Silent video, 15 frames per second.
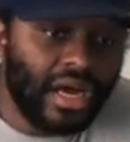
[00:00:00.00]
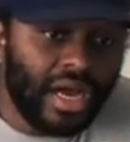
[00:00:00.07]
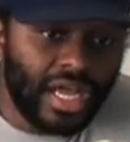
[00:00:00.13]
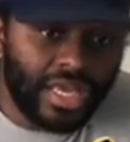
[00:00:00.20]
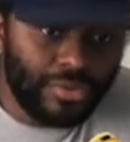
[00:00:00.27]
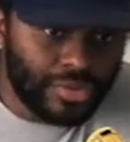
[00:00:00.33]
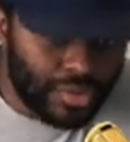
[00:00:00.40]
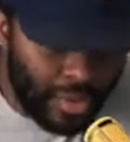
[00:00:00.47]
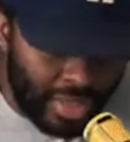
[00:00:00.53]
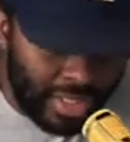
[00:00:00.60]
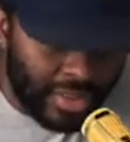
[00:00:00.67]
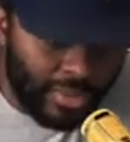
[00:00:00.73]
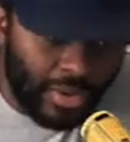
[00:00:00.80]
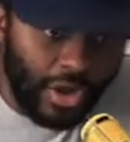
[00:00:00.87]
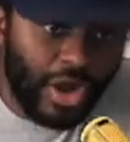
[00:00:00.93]
He was running the
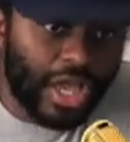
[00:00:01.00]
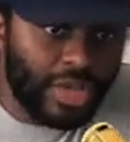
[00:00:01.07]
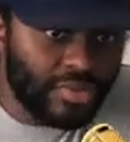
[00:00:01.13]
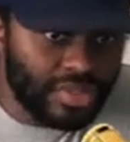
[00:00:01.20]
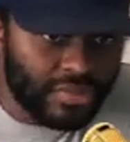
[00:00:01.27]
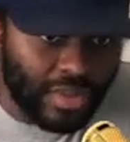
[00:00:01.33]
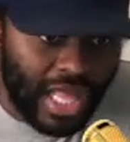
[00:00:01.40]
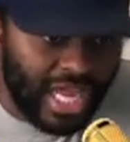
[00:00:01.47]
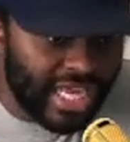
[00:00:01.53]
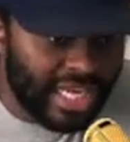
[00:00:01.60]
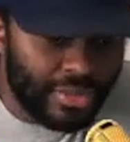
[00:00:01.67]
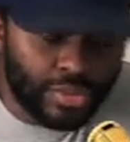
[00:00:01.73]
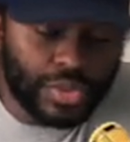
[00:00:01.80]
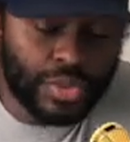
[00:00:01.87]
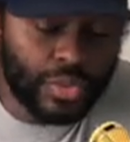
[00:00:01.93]
ball. He was blocking. He
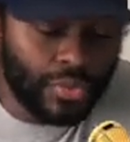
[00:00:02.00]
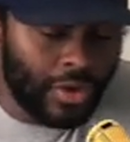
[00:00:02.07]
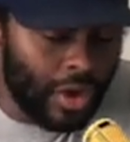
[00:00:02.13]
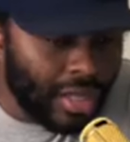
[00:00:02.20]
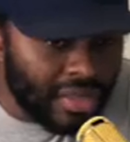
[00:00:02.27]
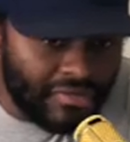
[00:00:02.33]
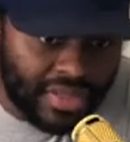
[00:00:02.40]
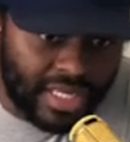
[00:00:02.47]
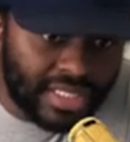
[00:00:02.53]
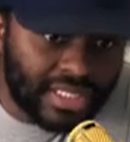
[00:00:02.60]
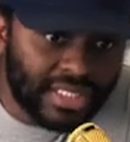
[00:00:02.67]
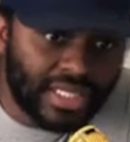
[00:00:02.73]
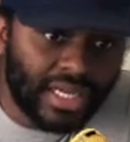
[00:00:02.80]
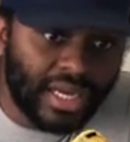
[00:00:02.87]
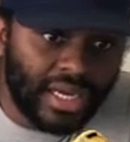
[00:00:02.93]
was doing all of
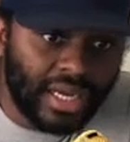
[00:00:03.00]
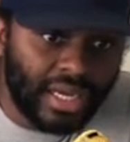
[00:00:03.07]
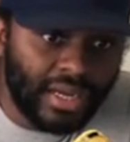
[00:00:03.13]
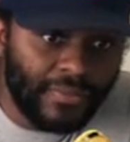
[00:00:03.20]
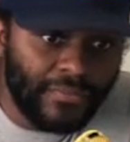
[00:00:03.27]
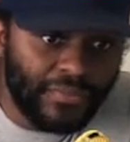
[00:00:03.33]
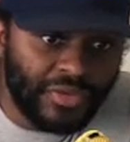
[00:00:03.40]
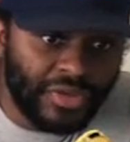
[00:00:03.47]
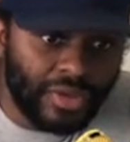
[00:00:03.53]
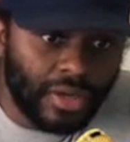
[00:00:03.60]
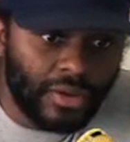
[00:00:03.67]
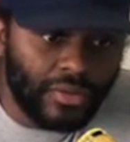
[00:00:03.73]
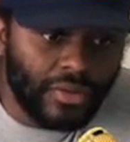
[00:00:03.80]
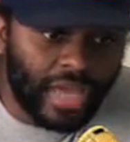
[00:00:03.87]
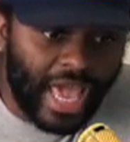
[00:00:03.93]
this, you
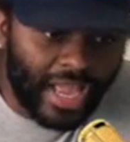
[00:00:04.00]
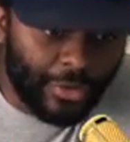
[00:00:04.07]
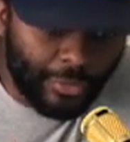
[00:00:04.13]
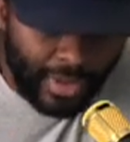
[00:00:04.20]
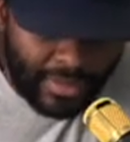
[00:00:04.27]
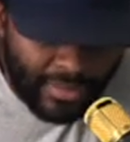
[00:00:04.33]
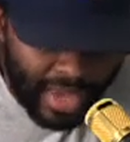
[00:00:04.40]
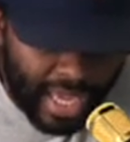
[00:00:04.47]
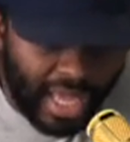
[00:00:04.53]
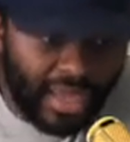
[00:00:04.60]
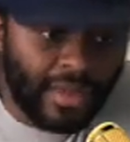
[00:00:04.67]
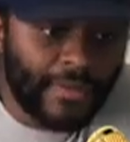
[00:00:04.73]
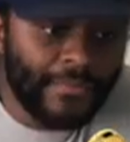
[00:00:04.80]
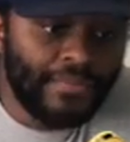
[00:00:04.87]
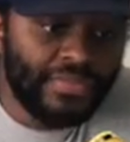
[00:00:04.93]
know, at Green Bay
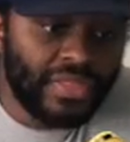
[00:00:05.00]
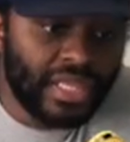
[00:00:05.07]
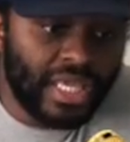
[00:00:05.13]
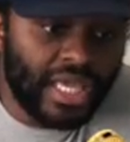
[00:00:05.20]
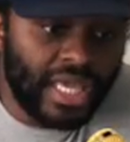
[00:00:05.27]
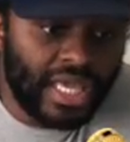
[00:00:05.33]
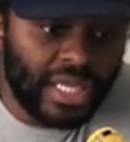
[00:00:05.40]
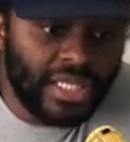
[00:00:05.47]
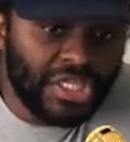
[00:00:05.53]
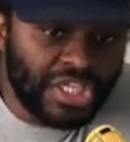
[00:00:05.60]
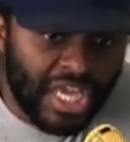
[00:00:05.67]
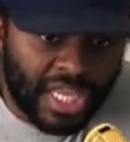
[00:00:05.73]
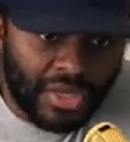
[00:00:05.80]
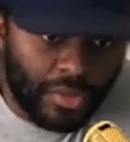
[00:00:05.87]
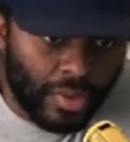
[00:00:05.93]
in
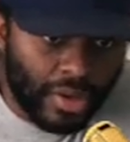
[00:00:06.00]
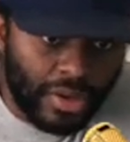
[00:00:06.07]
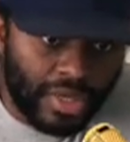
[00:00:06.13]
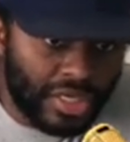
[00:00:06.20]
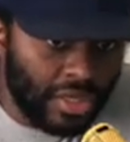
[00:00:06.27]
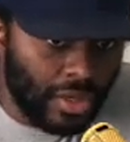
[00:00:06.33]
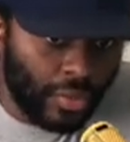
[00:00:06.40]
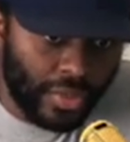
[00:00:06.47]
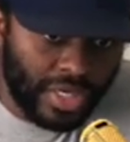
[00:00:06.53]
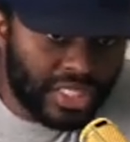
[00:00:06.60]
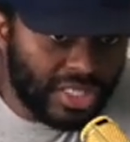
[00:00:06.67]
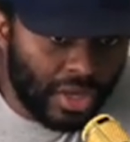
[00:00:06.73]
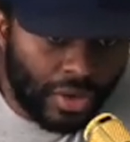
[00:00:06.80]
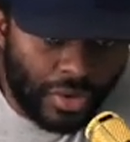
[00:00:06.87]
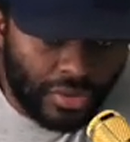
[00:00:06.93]
January, you know, when it's
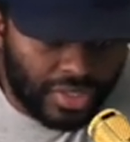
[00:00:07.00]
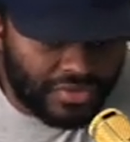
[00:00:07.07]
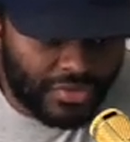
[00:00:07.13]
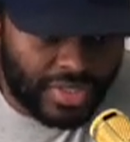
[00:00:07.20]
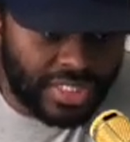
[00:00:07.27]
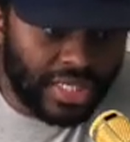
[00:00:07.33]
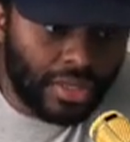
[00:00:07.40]
cold, it's freezing